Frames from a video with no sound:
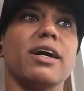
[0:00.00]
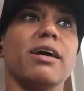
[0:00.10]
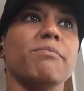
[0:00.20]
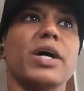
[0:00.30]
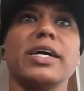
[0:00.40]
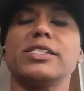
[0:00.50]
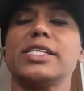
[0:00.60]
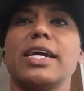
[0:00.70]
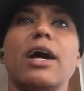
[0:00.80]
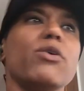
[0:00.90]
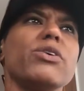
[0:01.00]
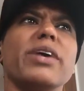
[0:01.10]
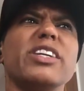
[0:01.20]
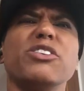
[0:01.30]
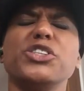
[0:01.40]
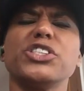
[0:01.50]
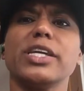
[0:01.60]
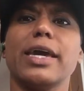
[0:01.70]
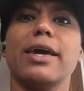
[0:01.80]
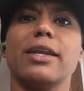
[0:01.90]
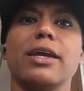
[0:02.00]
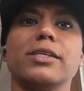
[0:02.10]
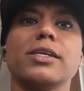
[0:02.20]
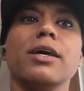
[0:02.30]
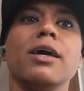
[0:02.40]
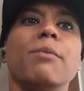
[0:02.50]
I'd say, oh no, I don't usually get headaches.